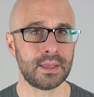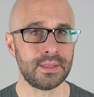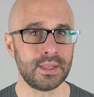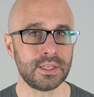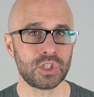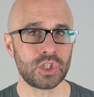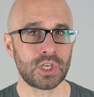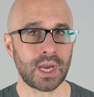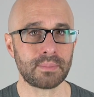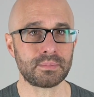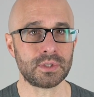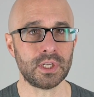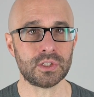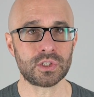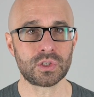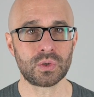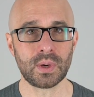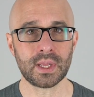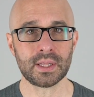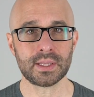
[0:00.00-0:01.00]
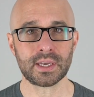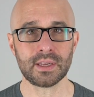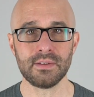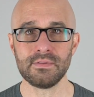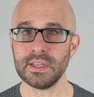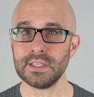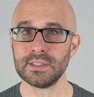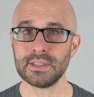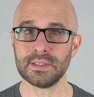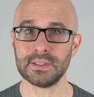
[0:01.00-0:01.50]
In this chapter, Squealer
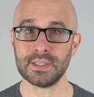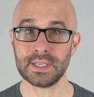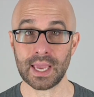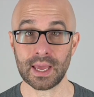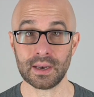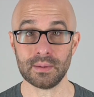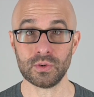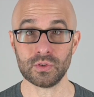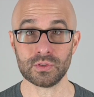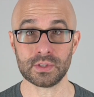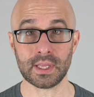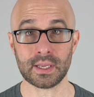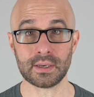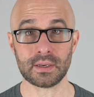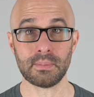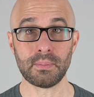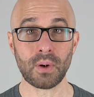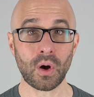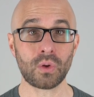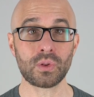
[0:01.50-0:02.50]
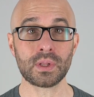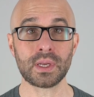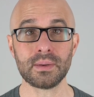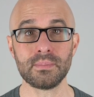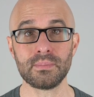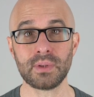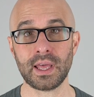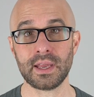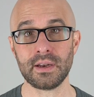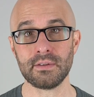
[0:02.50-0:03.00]
convinces the animals that Napoleon
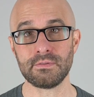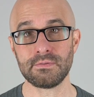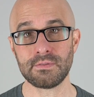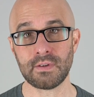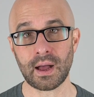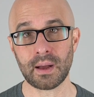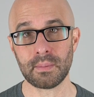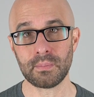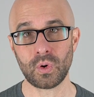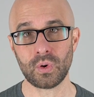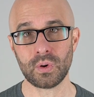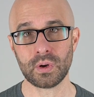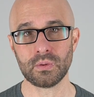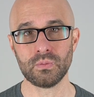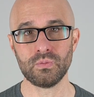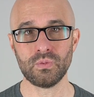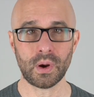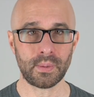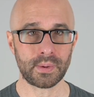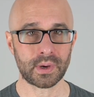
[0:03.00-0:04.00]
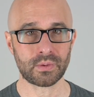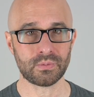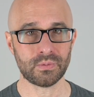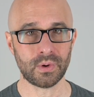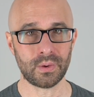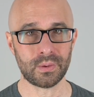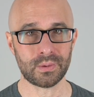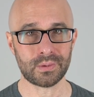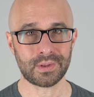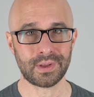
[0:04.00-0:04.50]
played a far more heroic
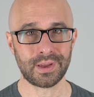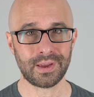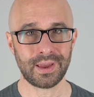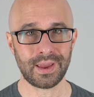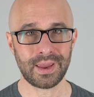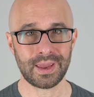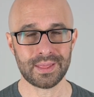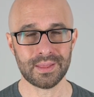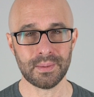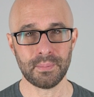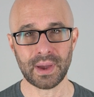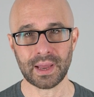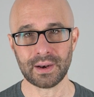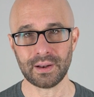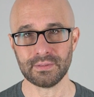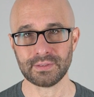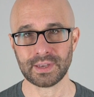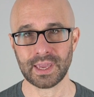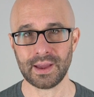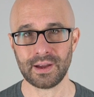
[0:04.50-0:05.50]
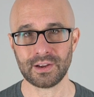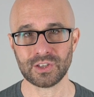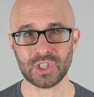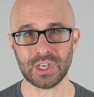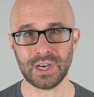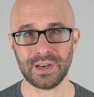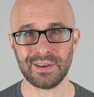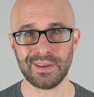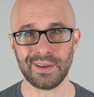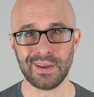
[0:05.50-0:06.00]
role in the Battle of
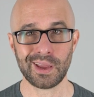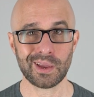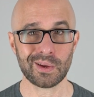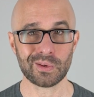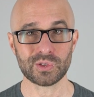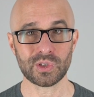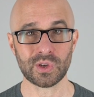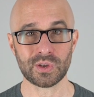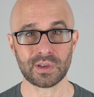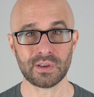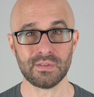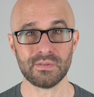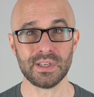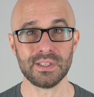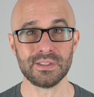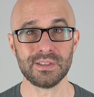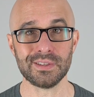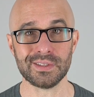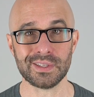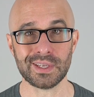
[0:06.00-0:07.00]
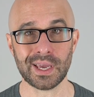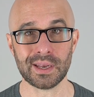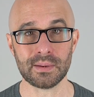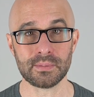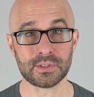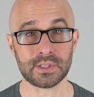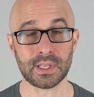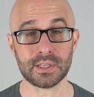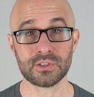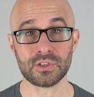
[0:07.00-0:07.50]
Cowshed. He also convinces the
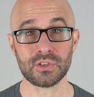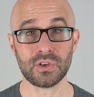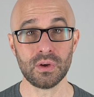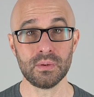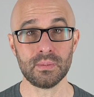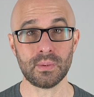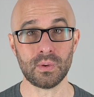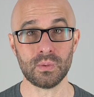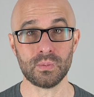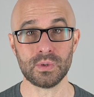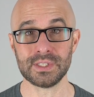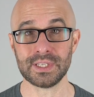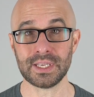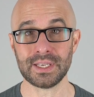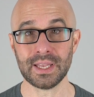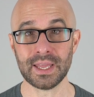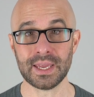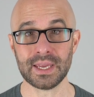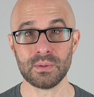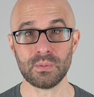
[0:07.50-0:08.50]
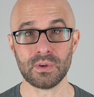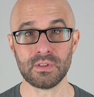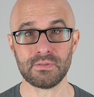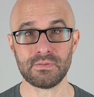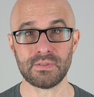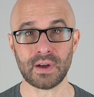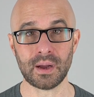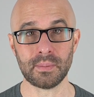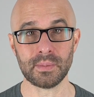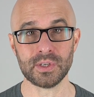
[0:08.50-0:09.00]
animals that Snowball was in league with
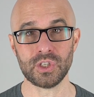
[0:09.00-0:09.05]
Farmer